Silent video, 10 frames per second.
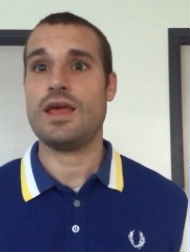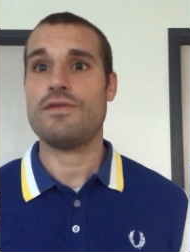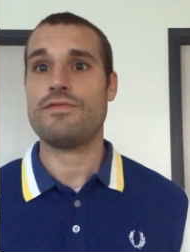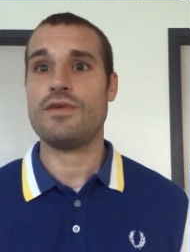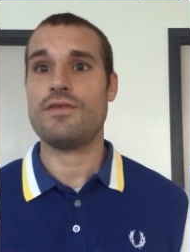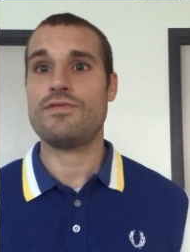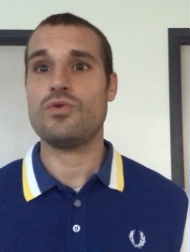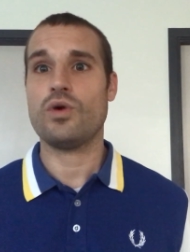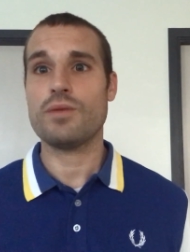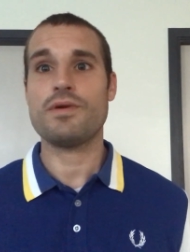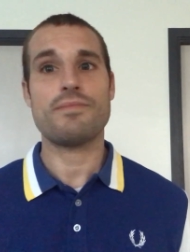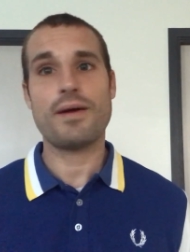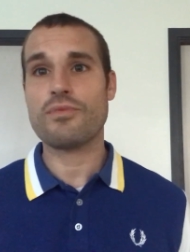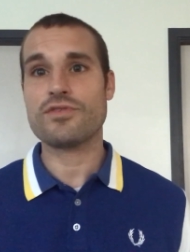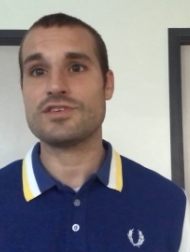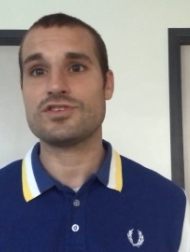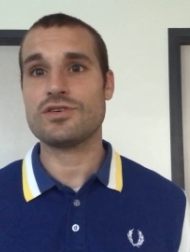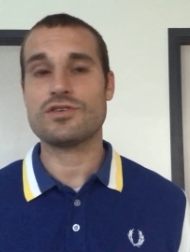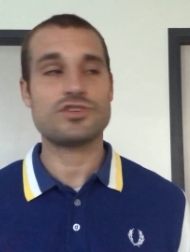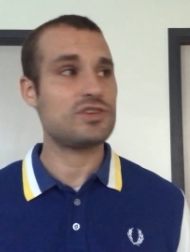If, if you want to be a member of this
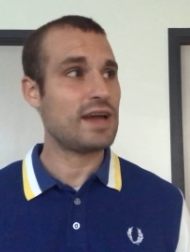church,